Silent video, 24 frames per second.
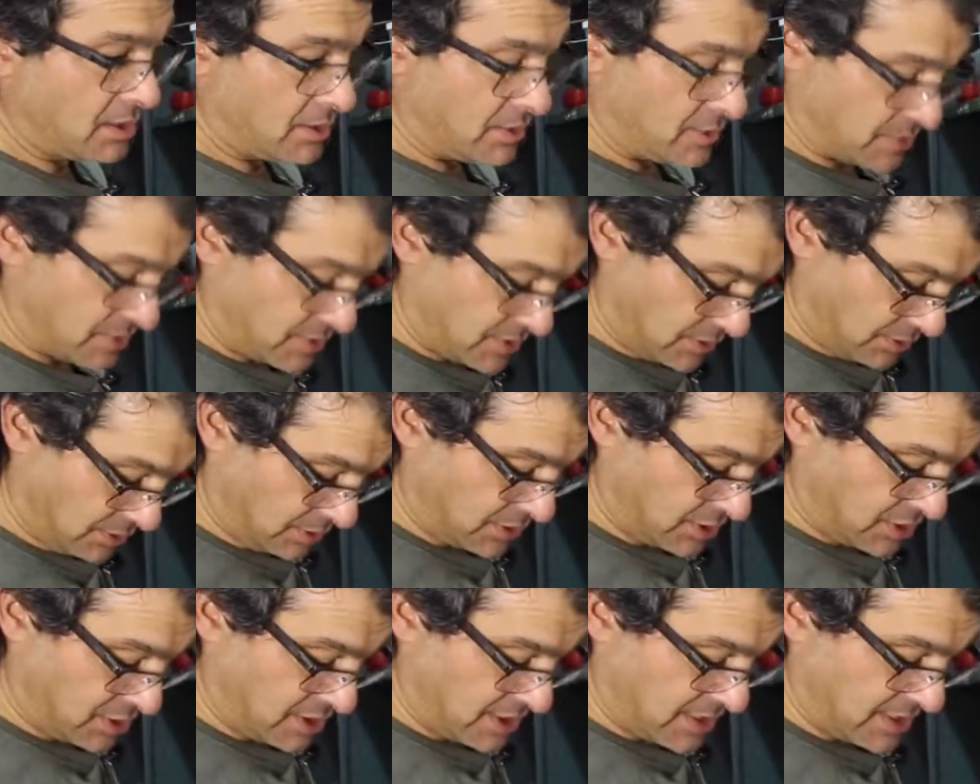there's still
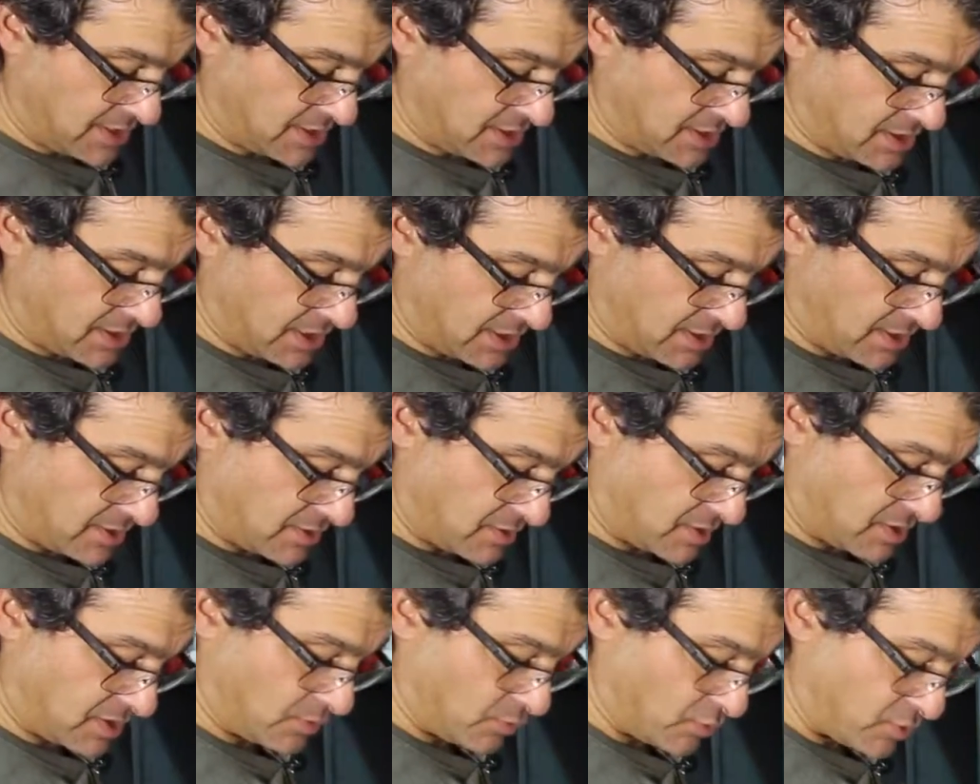a chance that
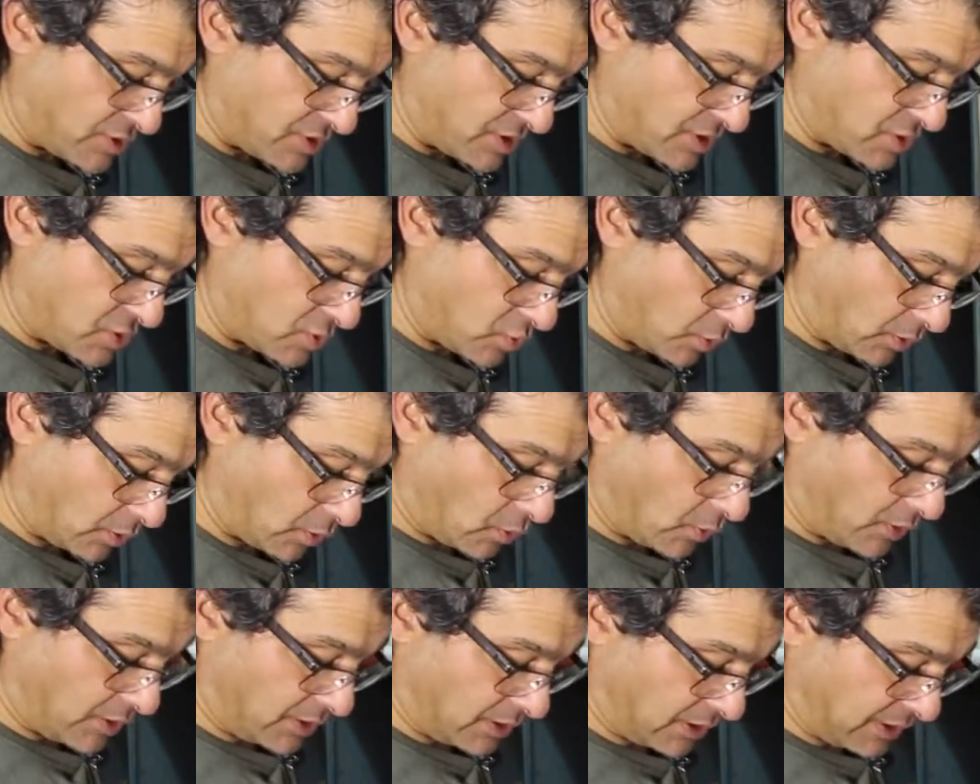there's some residual
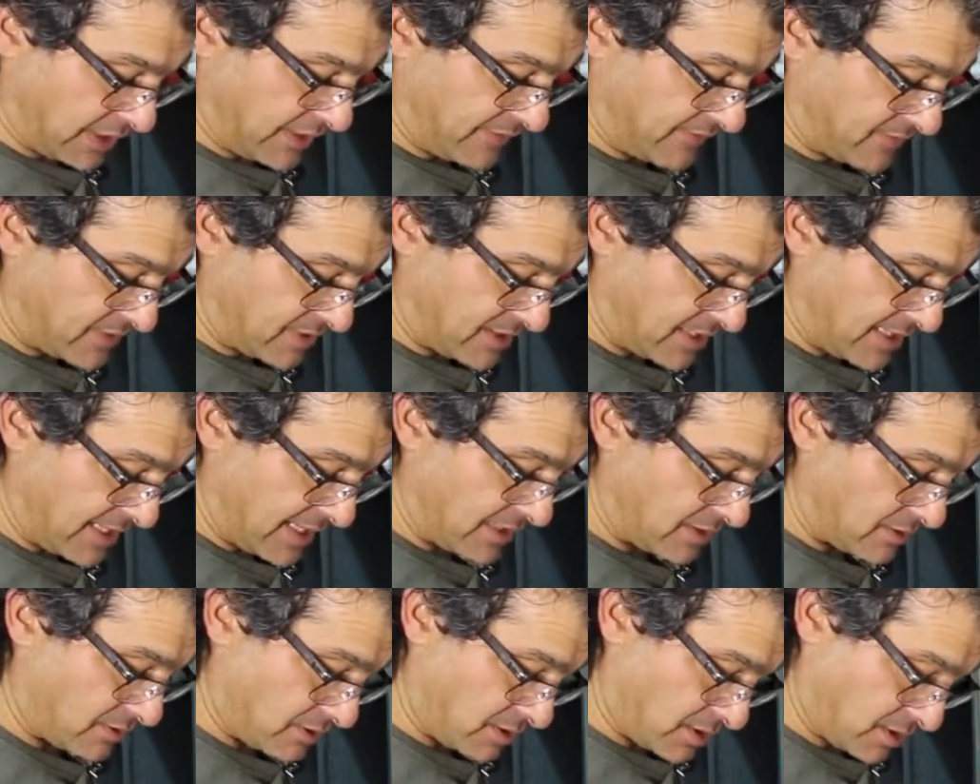oil left in
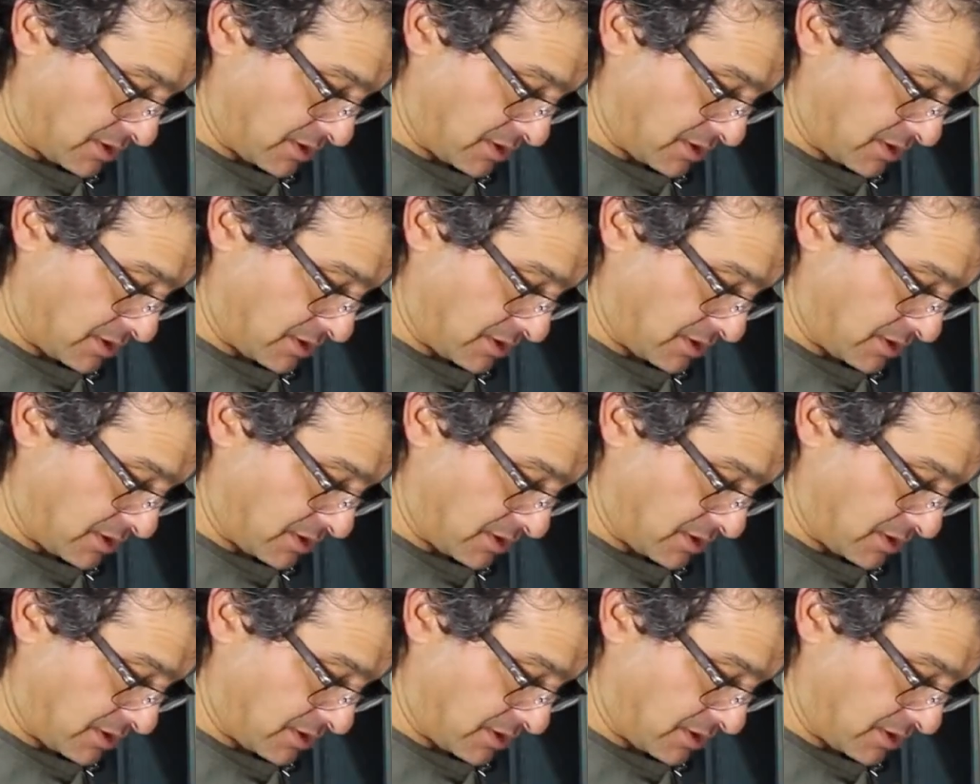that